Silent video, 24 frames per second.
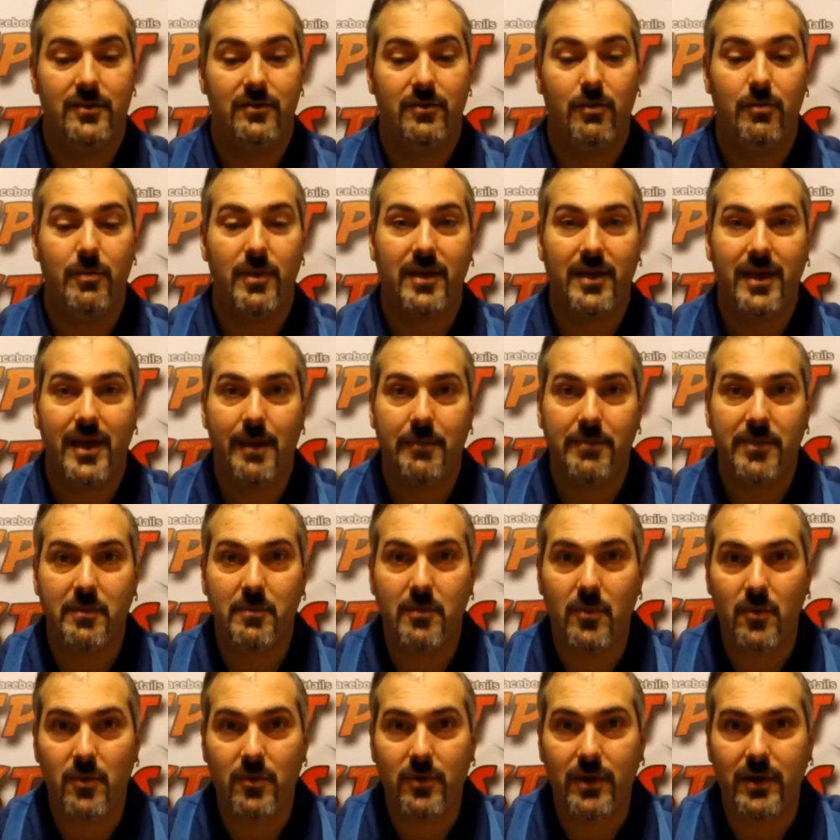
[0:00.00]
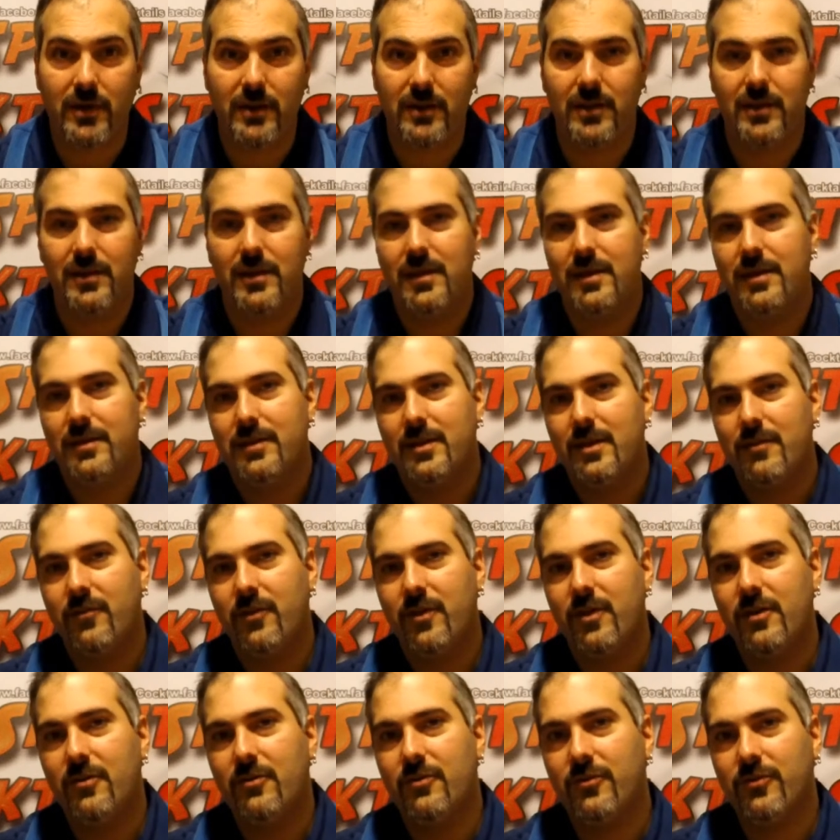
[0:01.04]
talking about Captain Morgan. Now, if
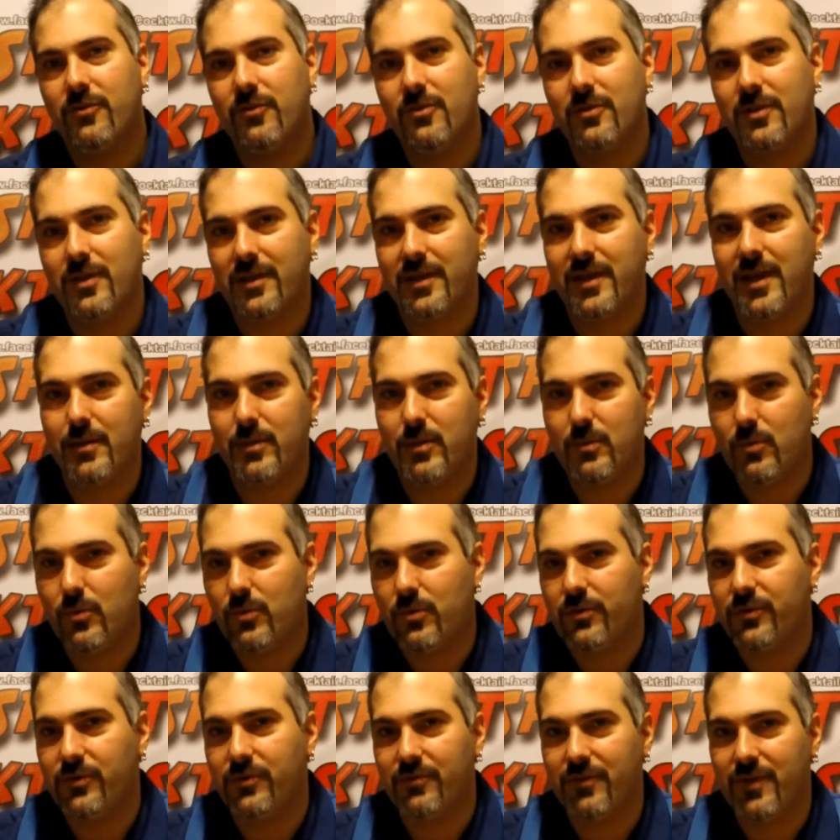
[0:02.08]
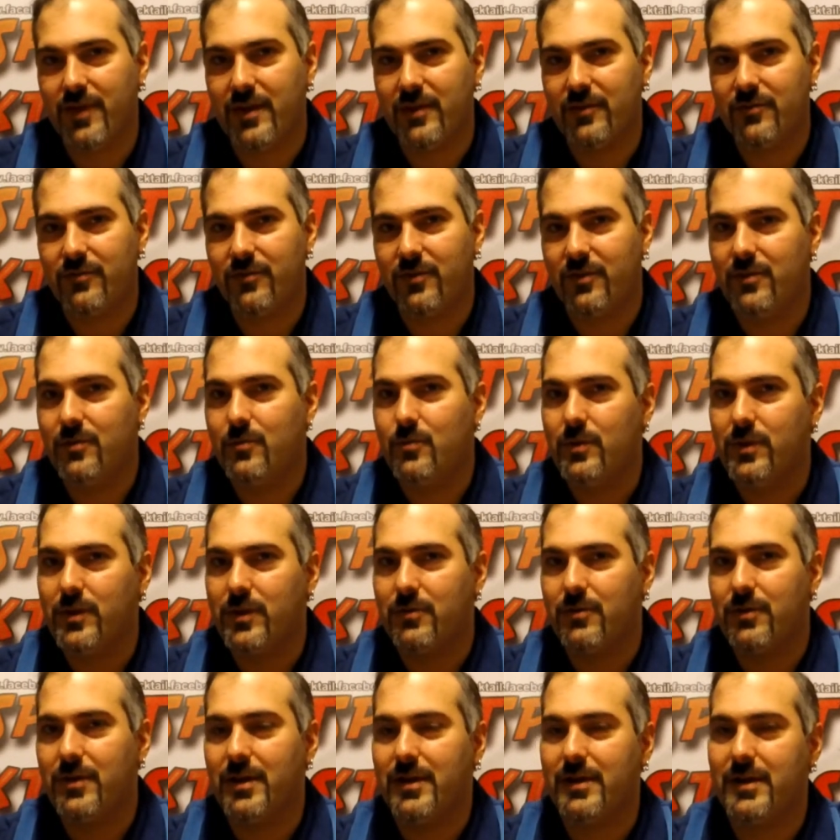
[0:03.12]
you hear a song like Captain Morgan's Revenge and you want
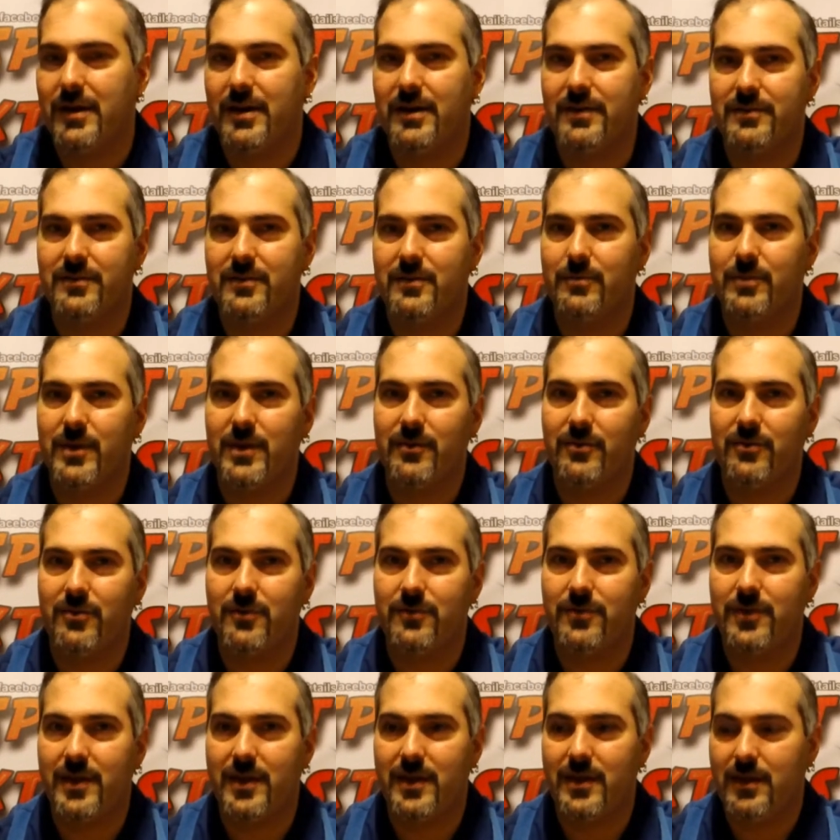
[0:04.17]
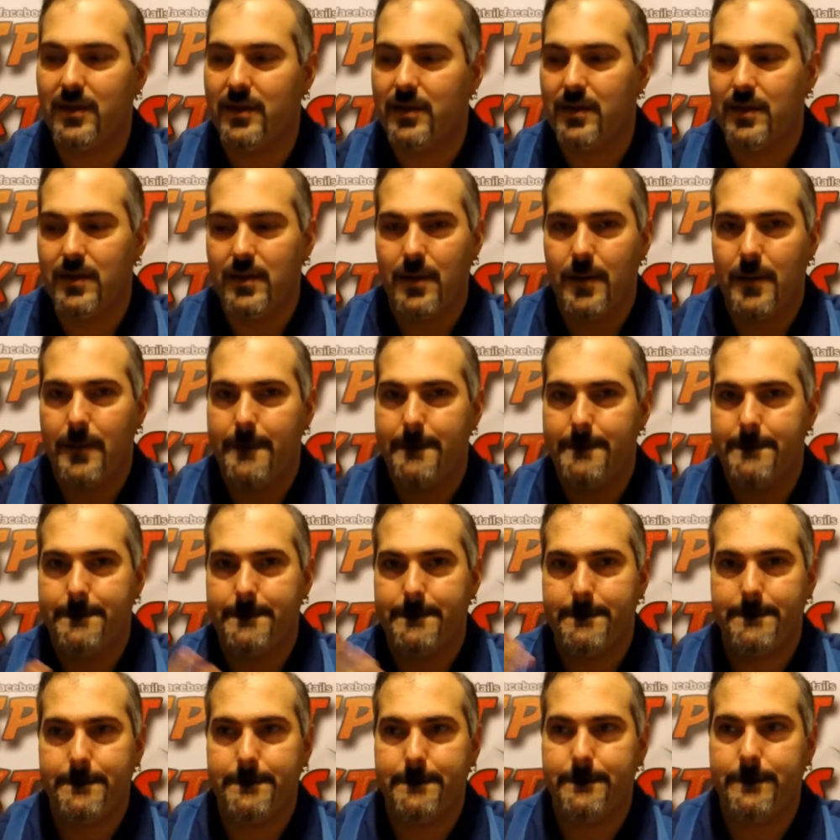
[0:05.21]
to create a cocktail based off that,
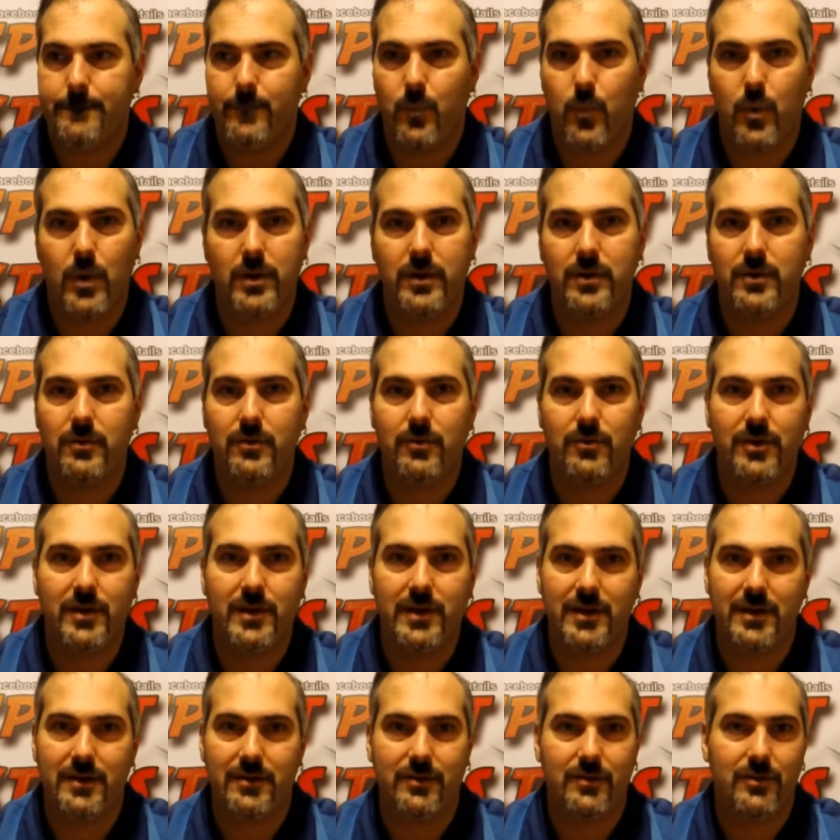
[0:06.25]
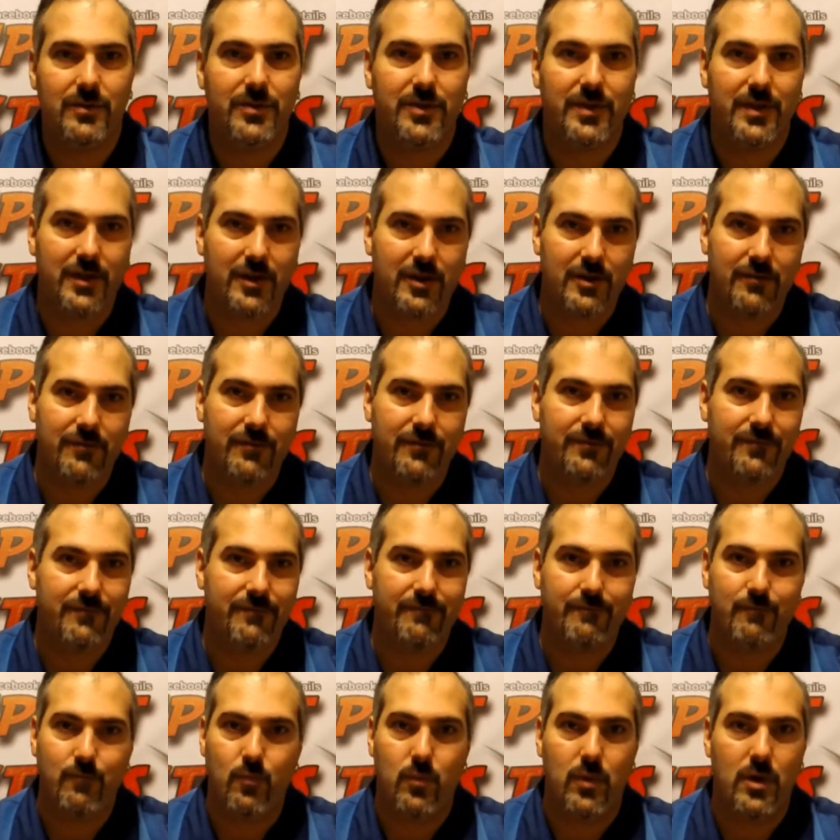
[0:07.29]
what ingredient do you think of
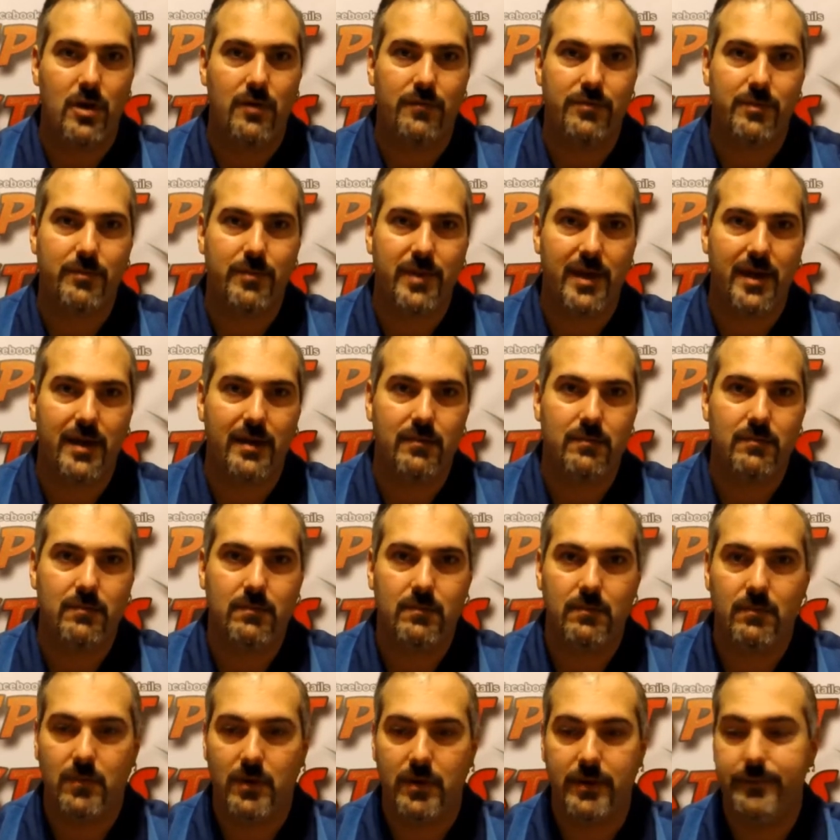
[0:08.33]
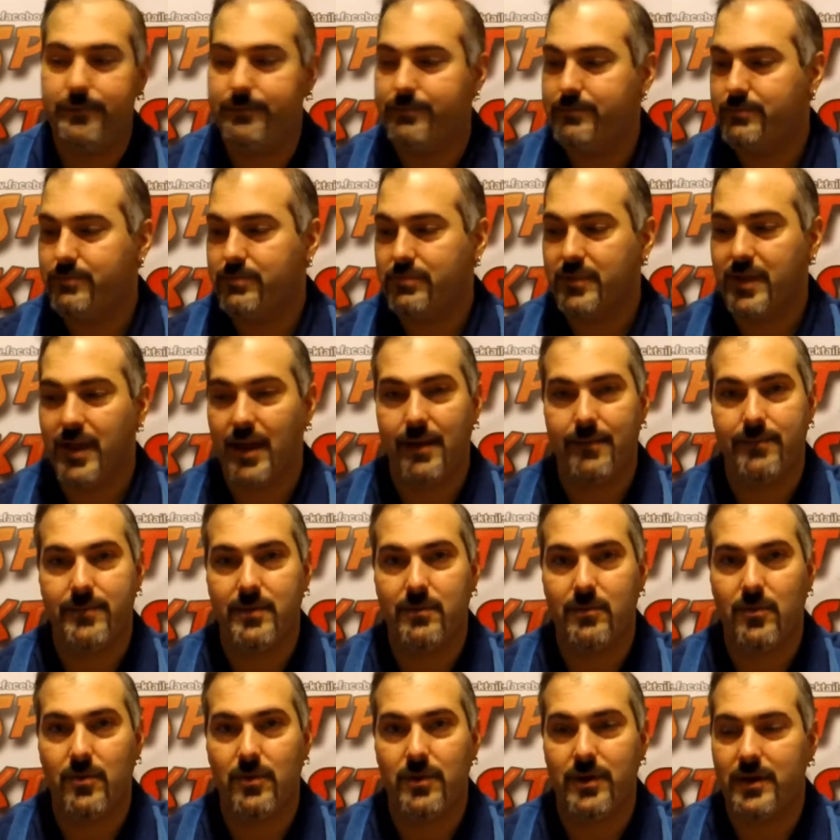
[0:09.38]
right off the bat? Well,
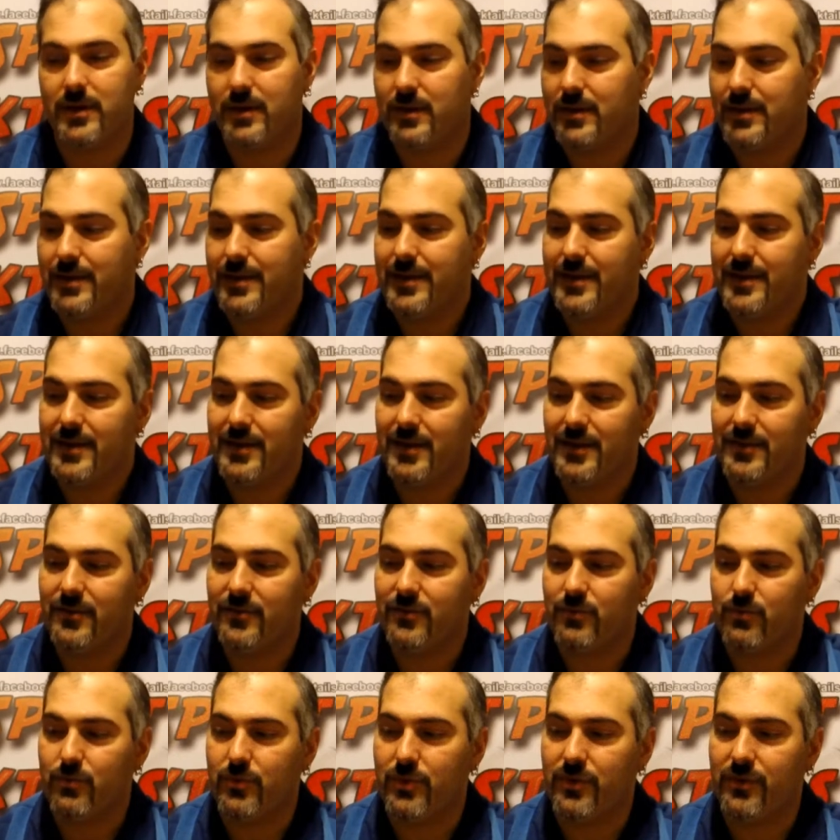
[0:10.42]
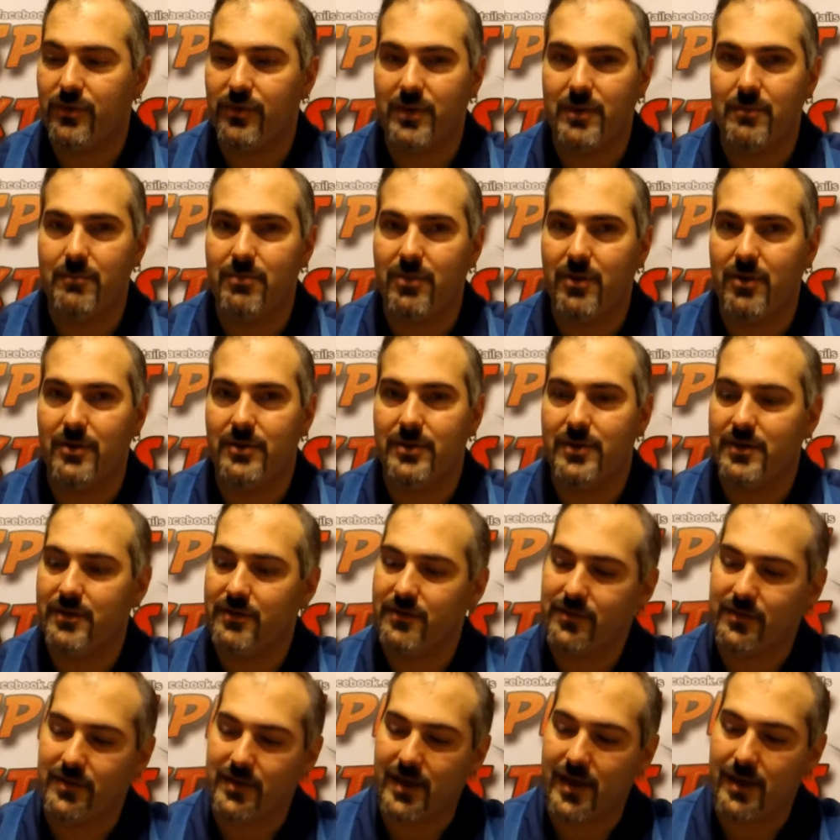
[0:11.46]
Captain Morgan. And I just recently bought
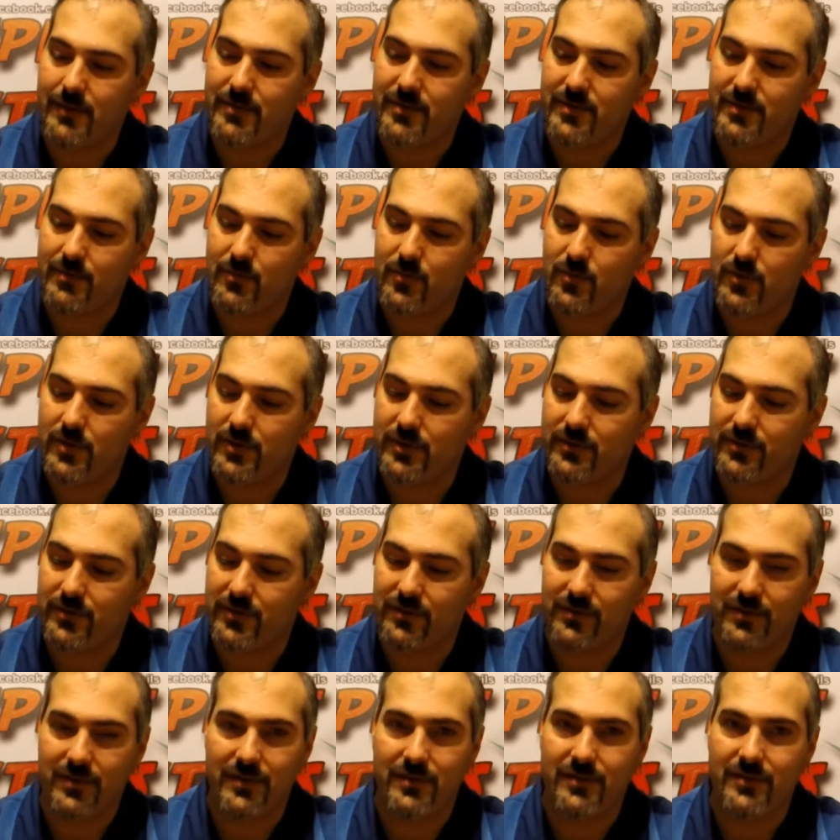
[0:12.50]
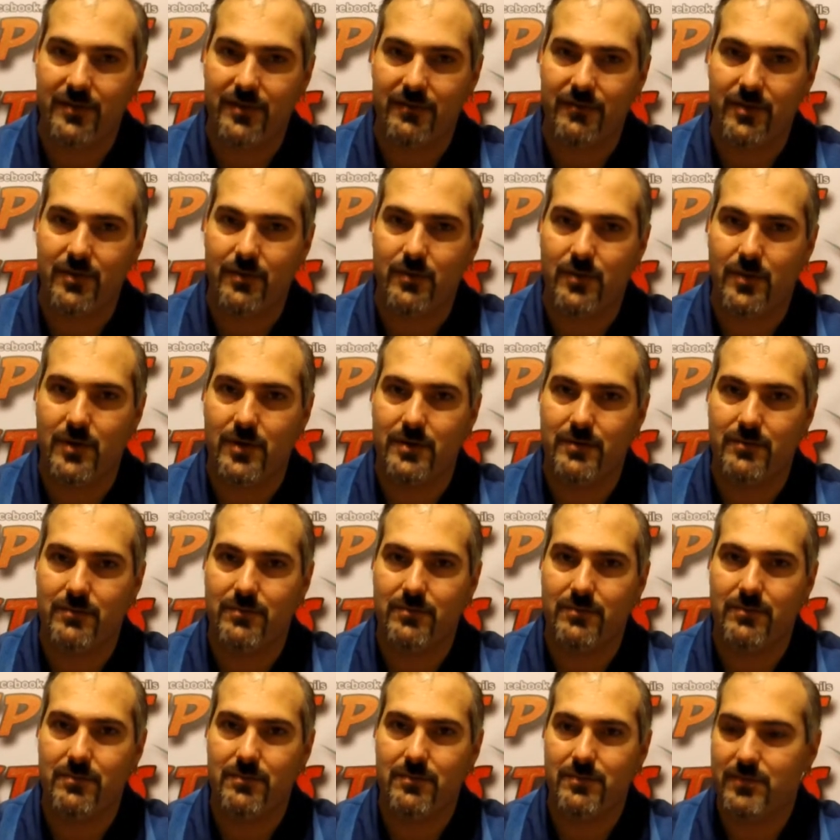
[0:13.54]
this, the Captain Morgan
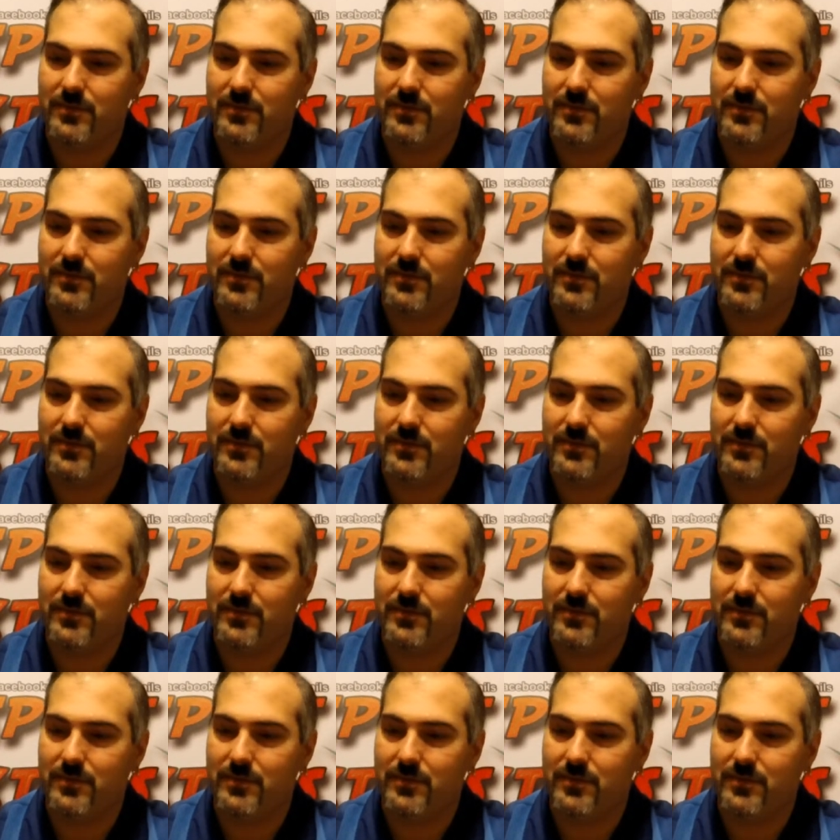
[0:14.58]
1671